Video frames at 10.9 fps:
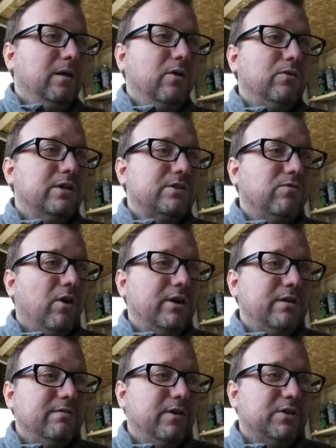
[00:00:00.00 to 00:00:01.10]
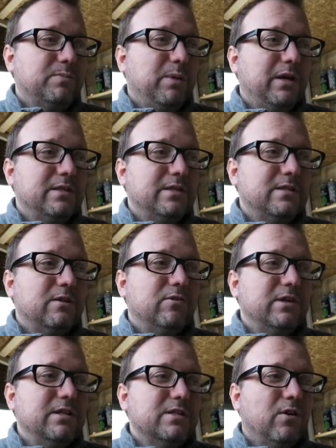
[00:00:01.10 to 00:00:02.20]
Longest ride in first place is the
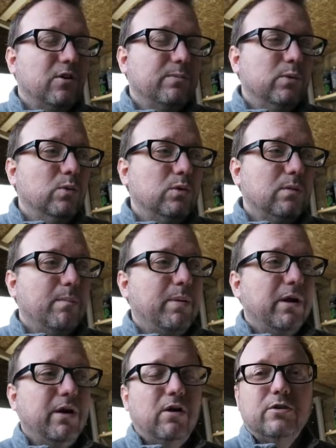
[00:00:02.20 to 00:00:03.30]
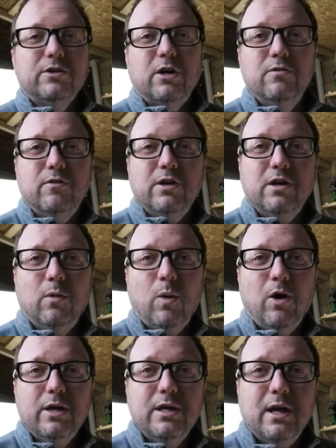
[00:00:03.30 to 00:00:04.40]
Green Cyborg, Bernard over in
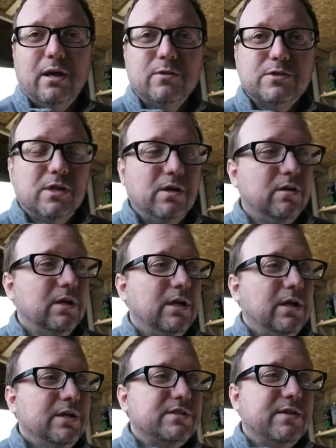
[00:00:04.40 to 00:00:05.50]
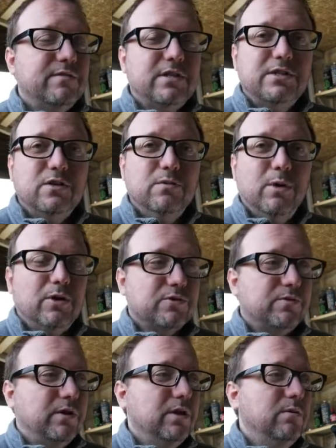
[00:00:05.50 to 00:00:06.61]
Hawaii. Hello, sir. 72
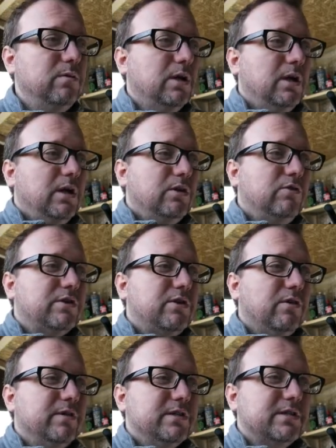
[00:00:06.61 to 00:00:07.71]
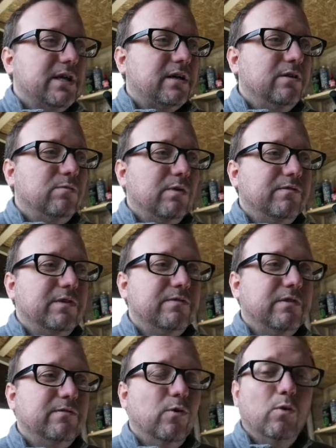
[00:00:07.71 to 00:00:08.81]
miles for you. Chris Goff in second with
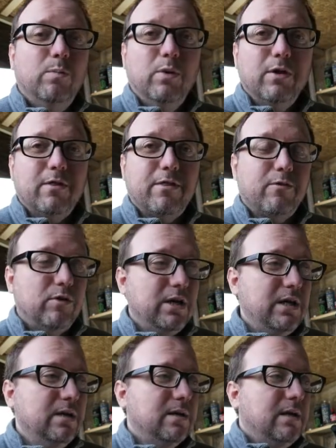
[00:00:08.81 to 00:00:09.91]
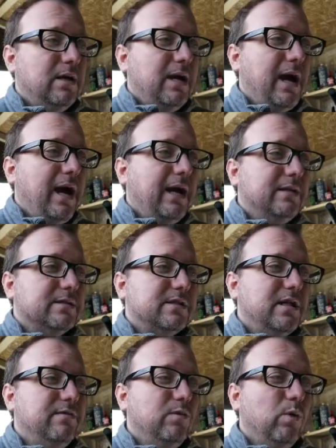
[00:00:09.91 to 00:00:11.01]
54.3. And
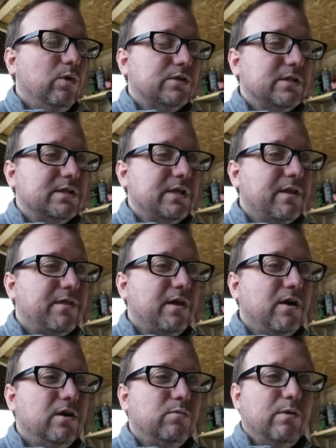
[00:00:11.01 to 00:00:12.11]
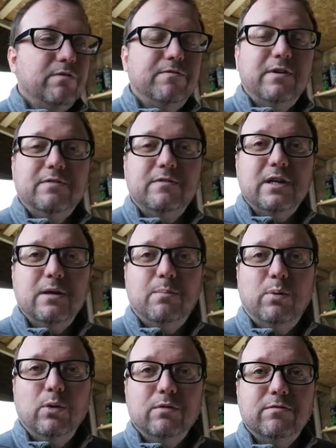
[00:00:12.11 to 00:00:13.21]
Stevie Wongster's in third with
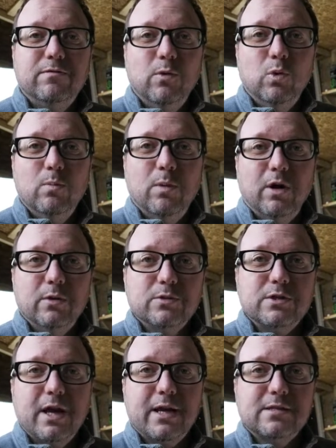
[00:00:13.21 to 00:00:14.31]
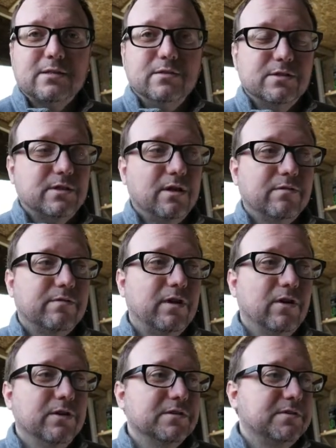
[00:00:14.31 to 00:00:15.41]
50.4 miles. Excellent stuff,
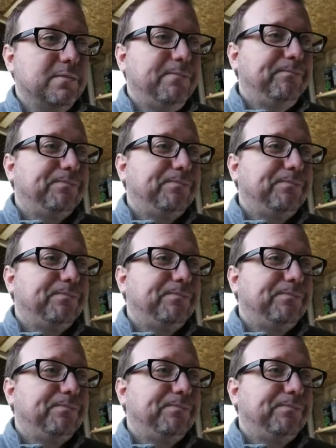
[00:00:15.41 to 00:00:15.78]
guys.